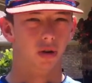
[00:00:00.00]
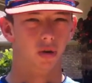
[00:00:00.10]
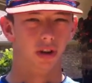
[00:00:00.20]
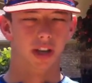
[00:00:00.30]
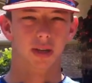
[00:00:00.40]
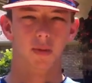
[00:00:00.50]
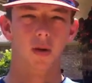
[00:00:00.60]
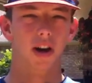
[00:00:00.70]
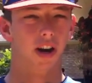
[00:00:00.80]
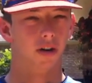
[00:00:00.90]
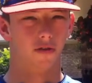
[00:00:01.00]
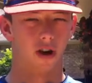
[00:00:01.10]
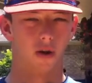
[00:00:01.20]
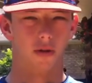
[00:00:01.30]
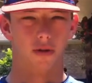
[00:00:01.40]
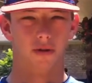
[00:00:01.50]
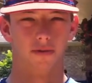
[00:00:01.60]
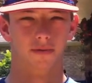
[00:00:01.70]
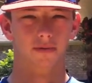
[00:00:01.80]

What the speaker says: your release point, and your follow through.